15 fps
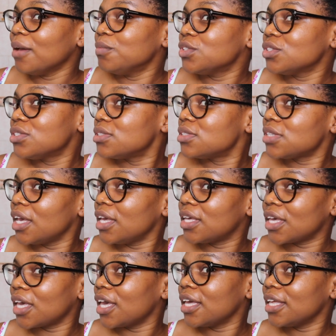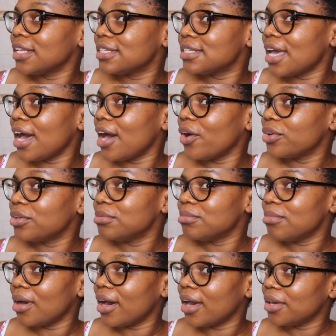am just taking
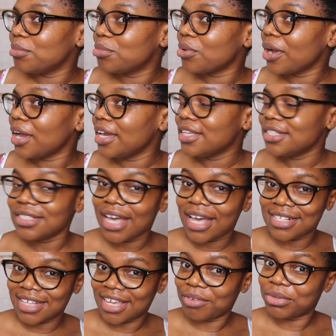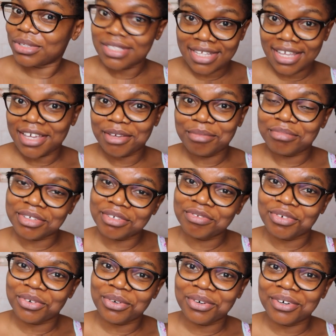down my braids, as I was saying
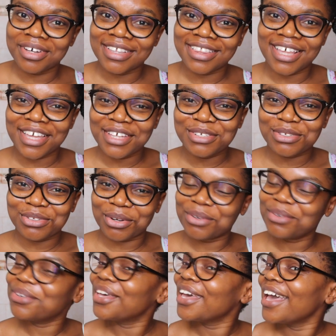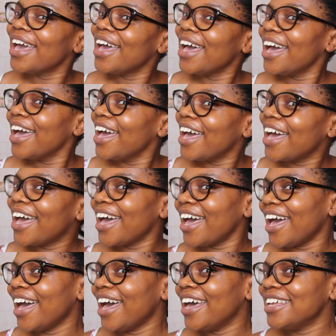before the intro,
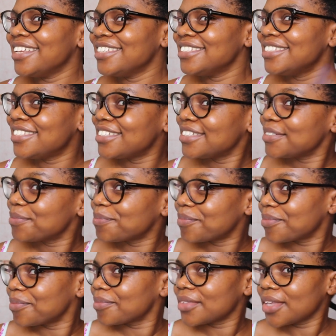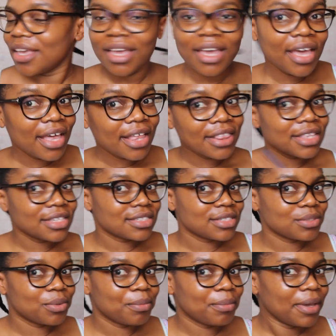and this
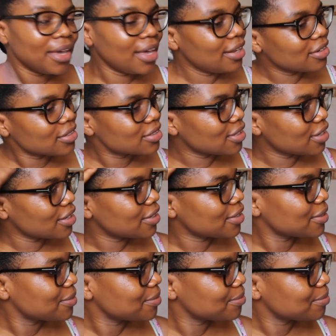is what my hair looks like.